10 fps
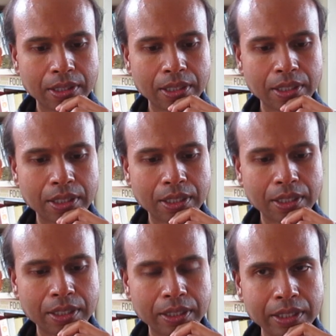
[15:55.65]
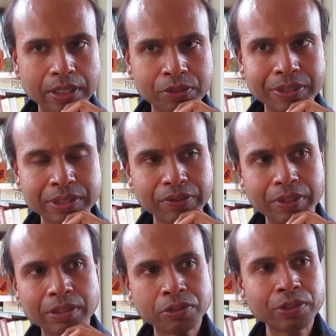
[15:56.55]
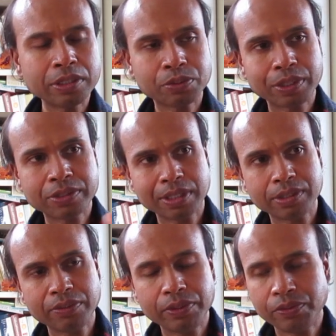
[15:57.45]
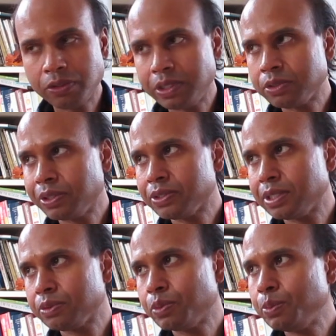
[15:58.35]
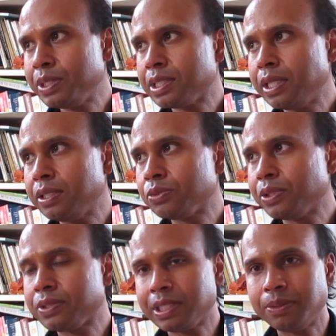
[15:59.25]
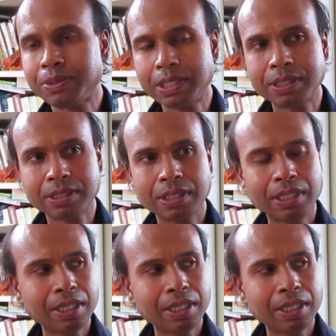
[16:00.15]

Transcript: uh, in the 12 steps, I'll talk in 12 steps, even if you're not in 12 steps. What we say in the 12 steps is,